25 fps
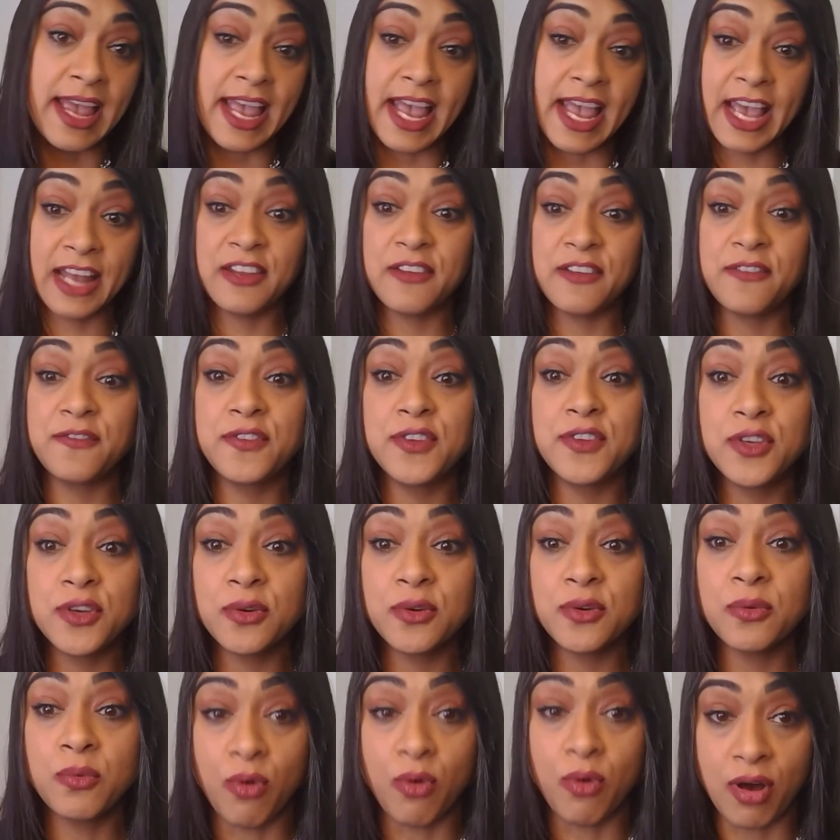And if
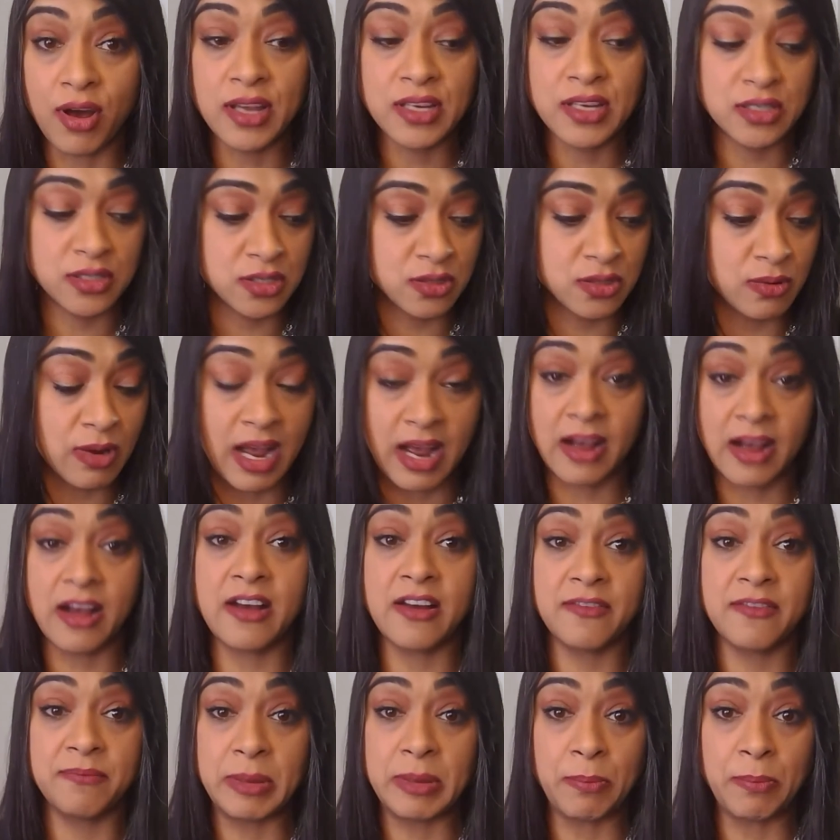you want to
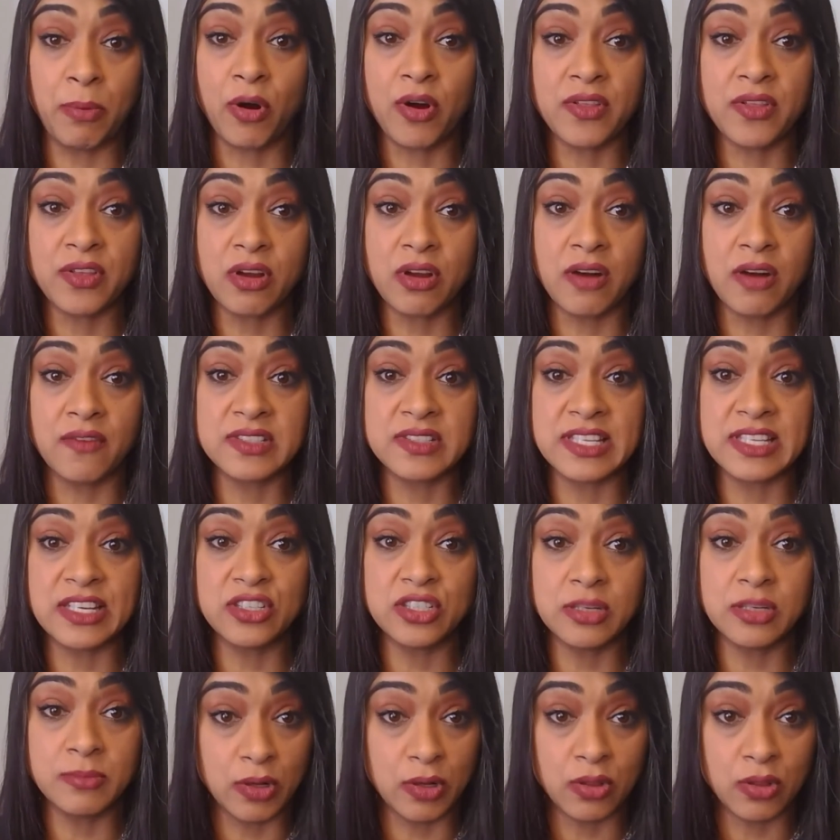be part of the
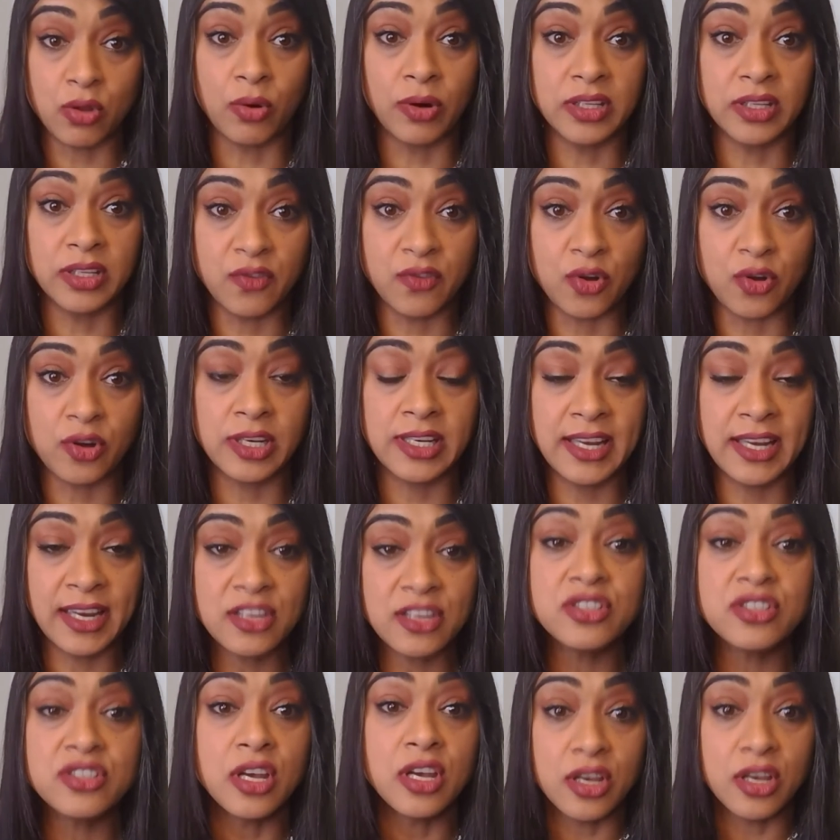conversation about lowering the voting
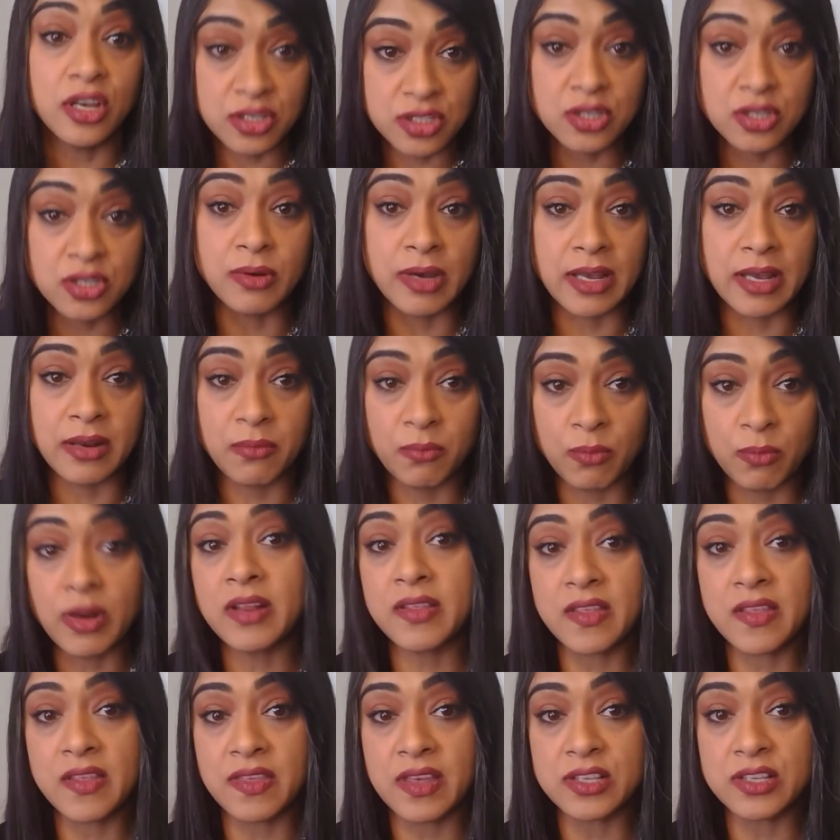age, do it. One
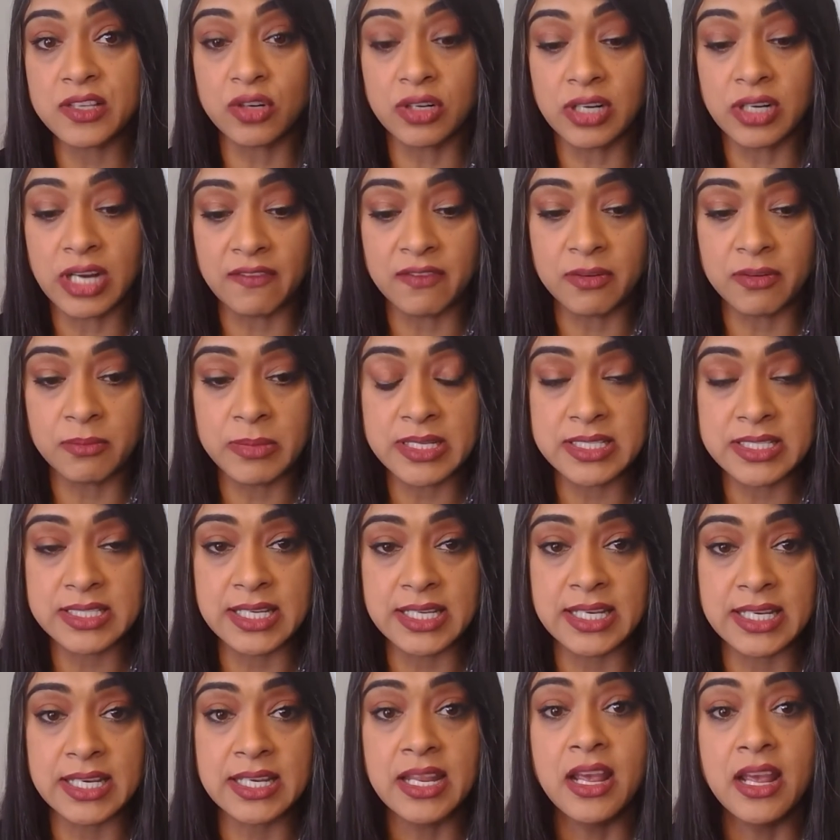of the things our government
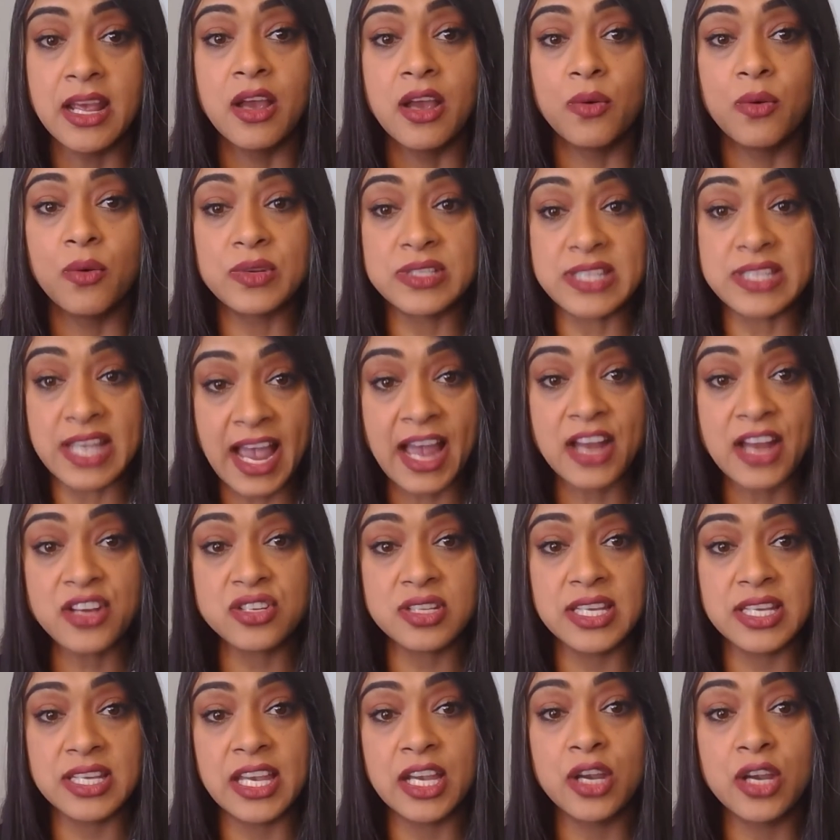did was
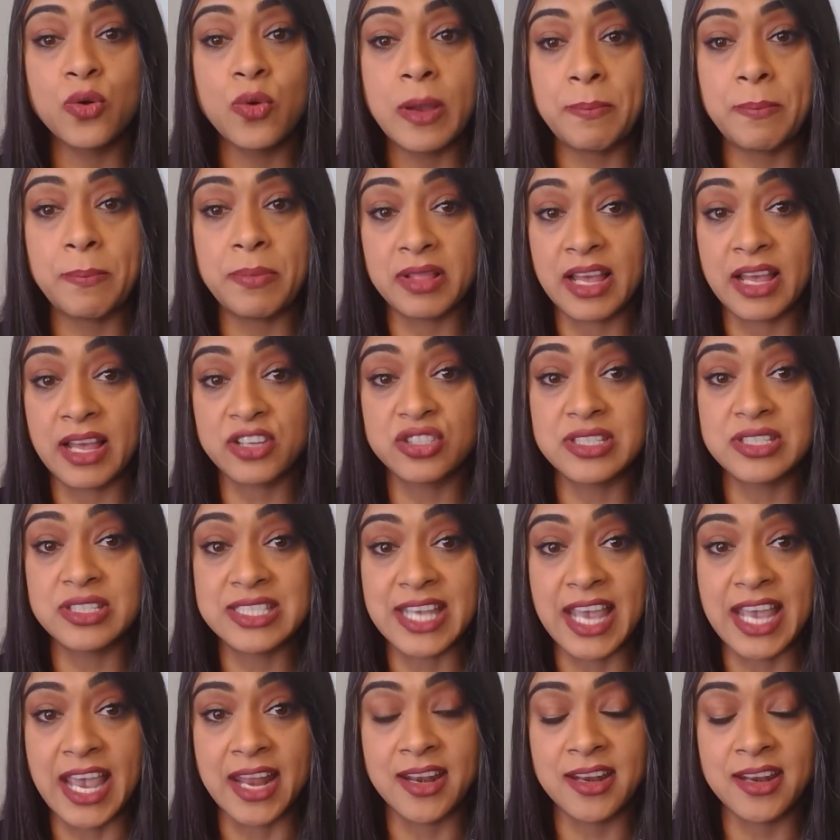actually equip Elections
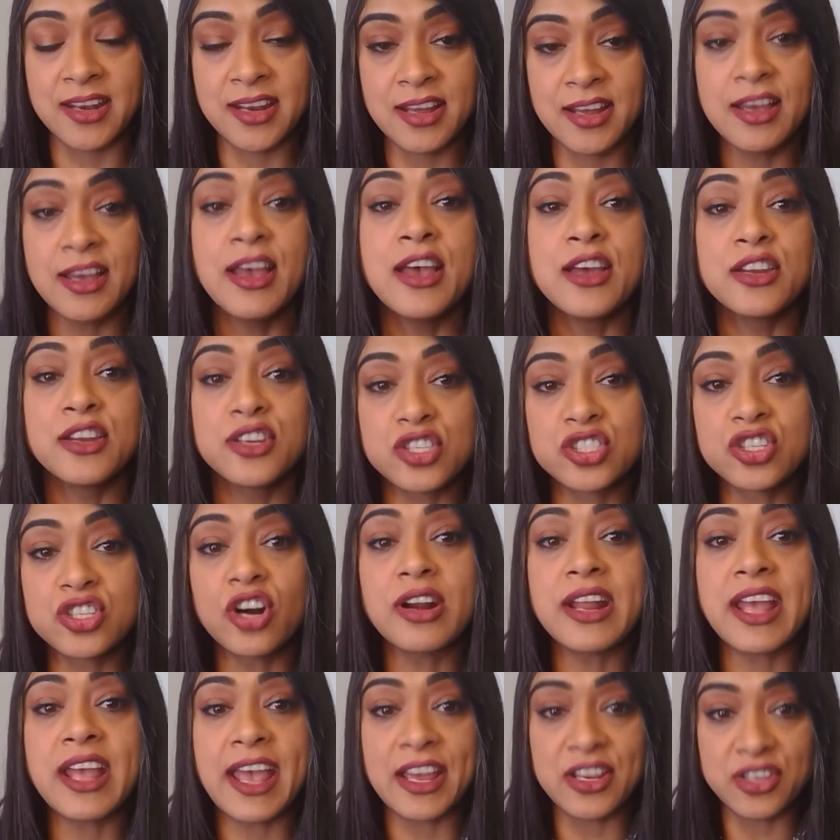Canada to
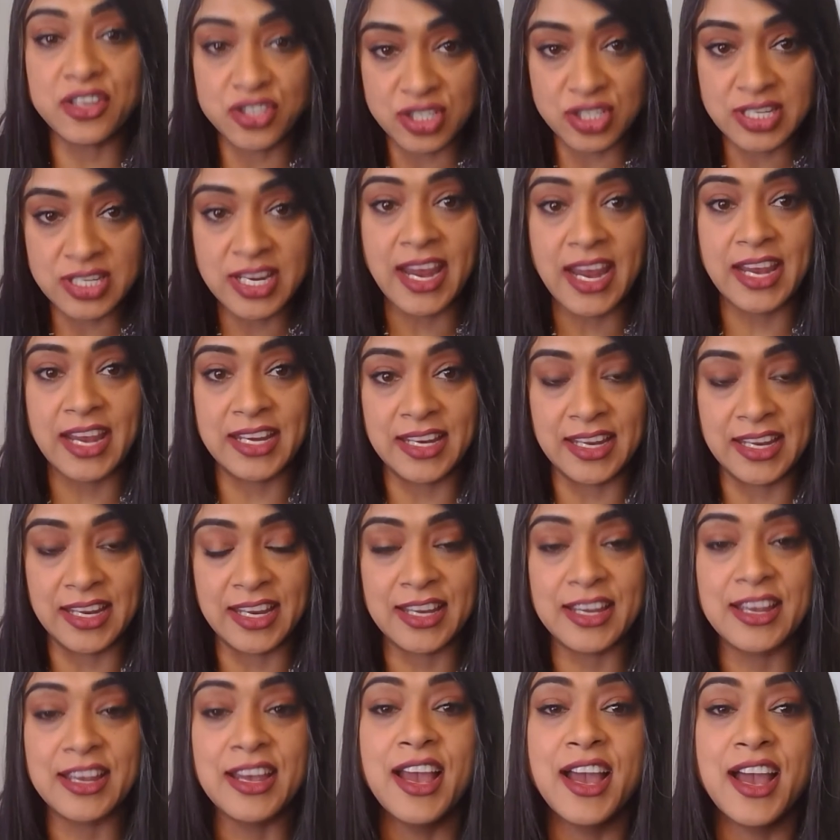start
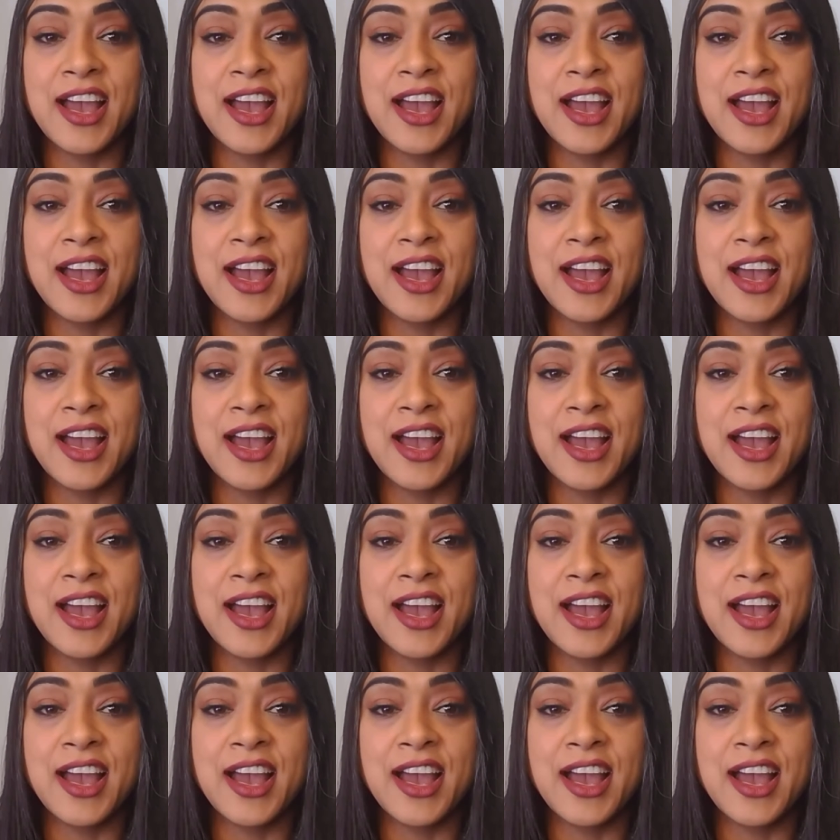educating